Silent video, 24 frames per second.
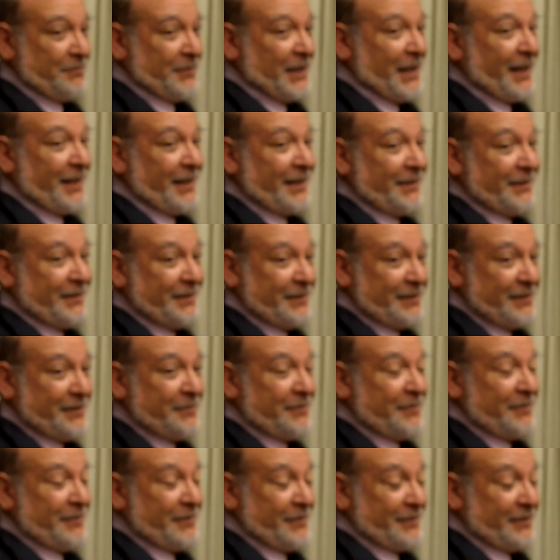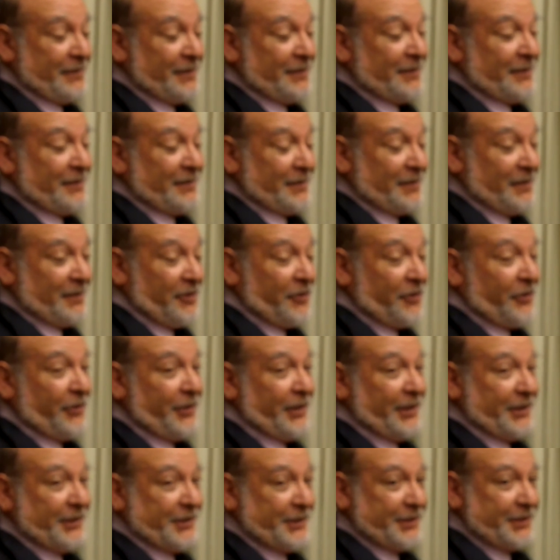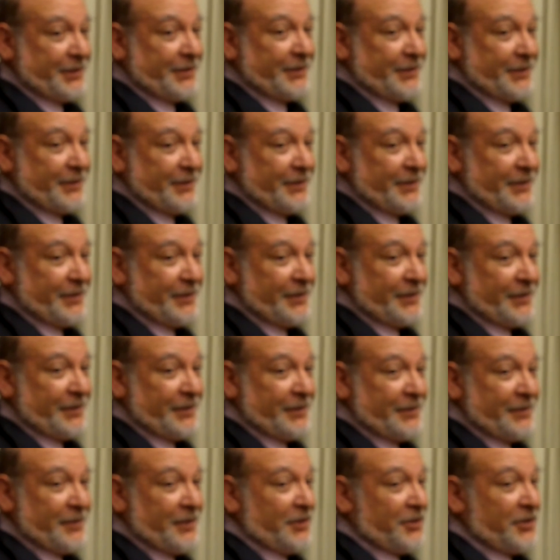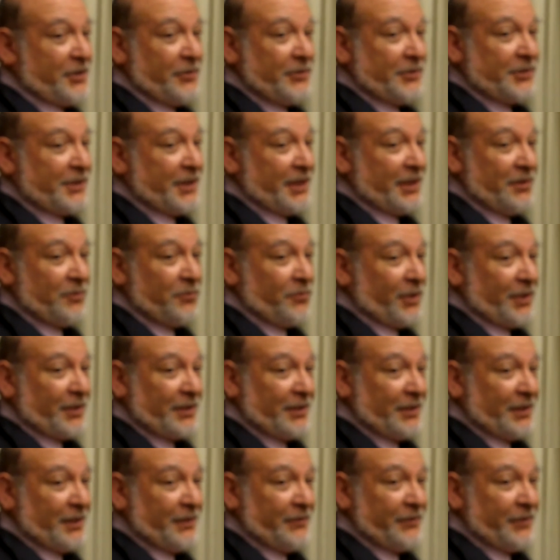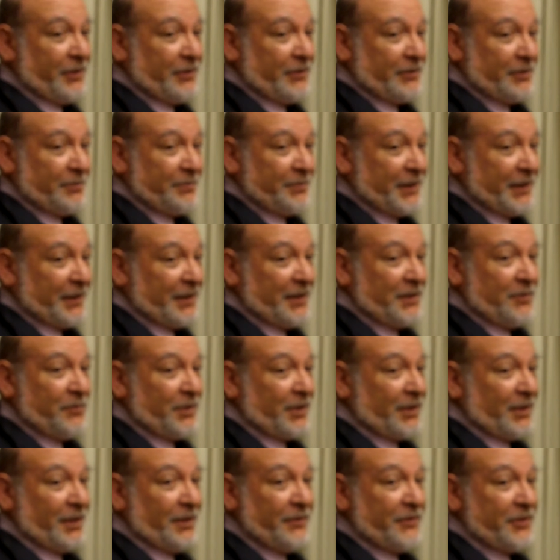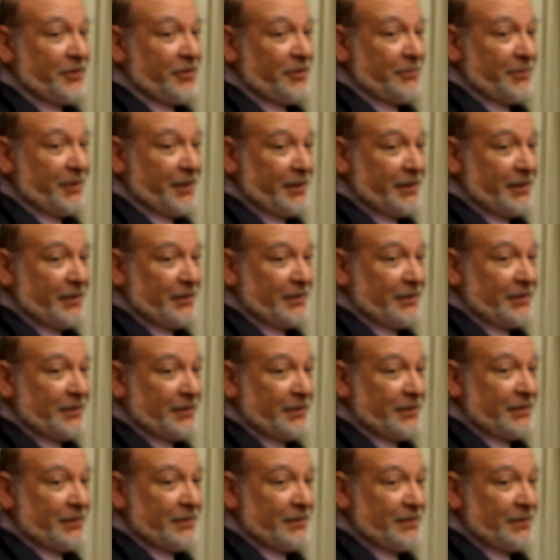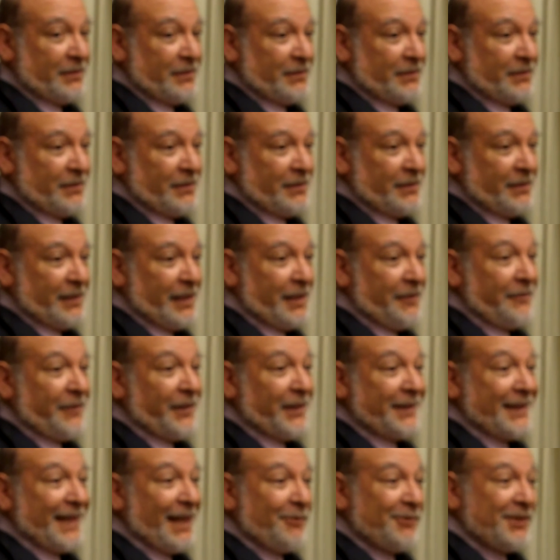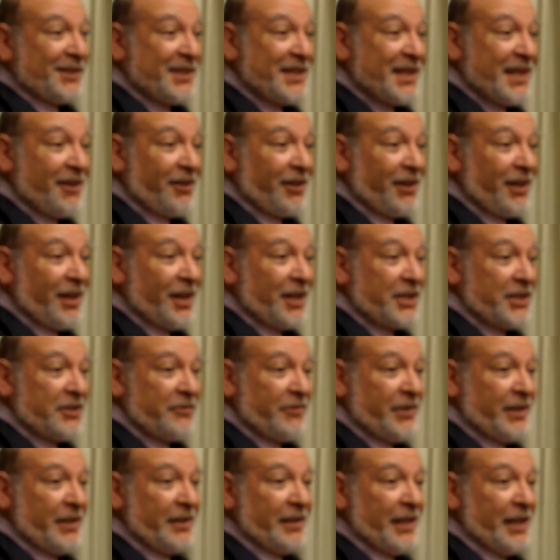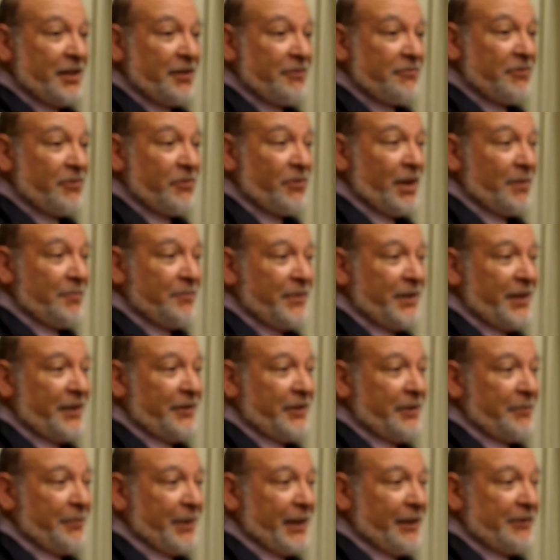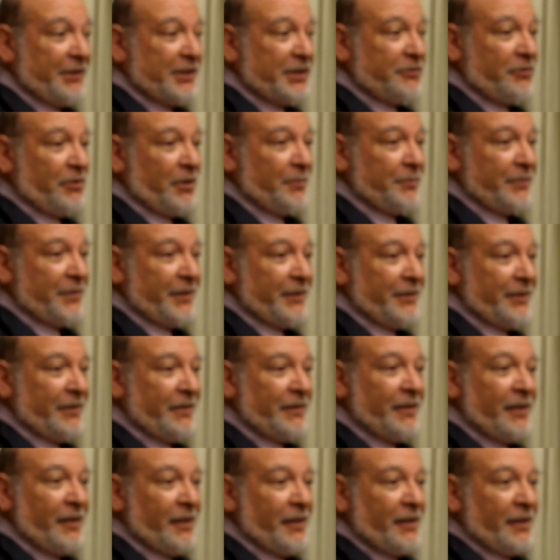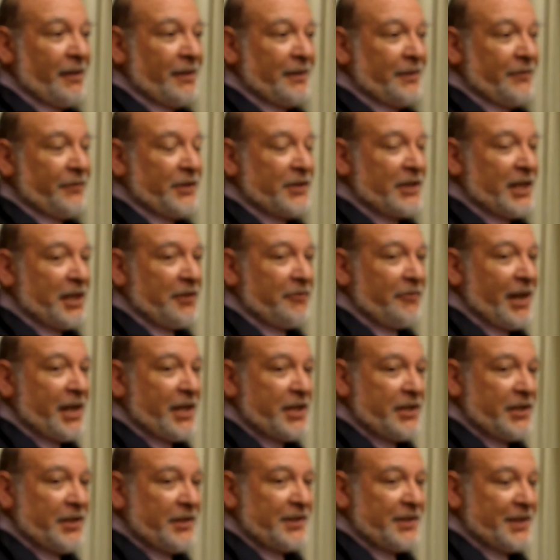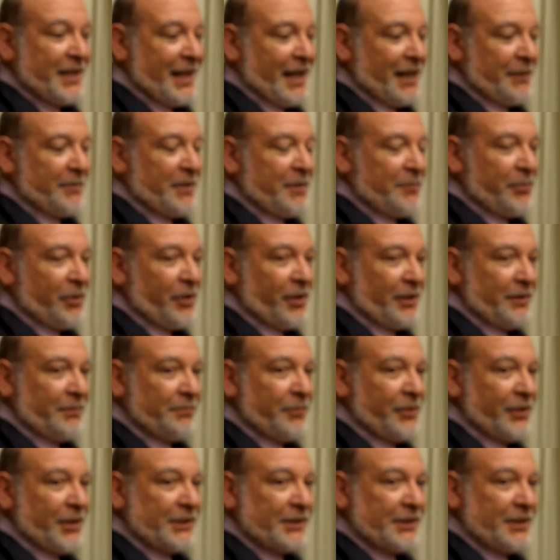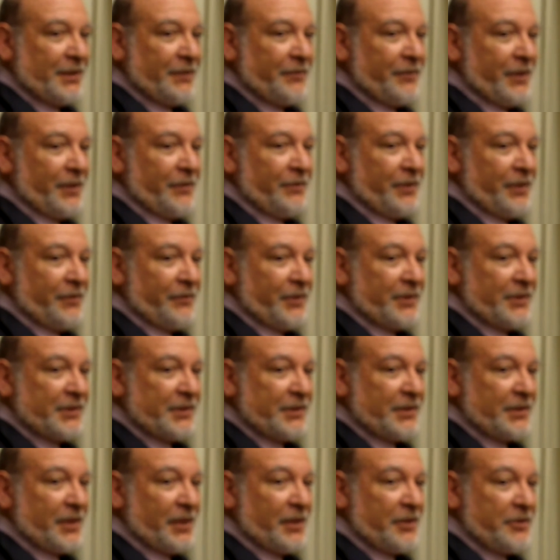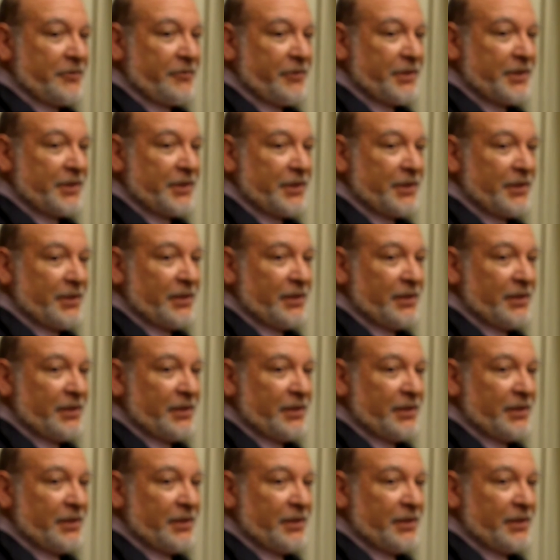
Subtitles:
Back in the 30s, the Jews didn't want to leave Europe. They didn't want to leave Germany. They felt that was their country. They grew up there. Their parents grew up there. For generations, they had been part and parcel of these countries.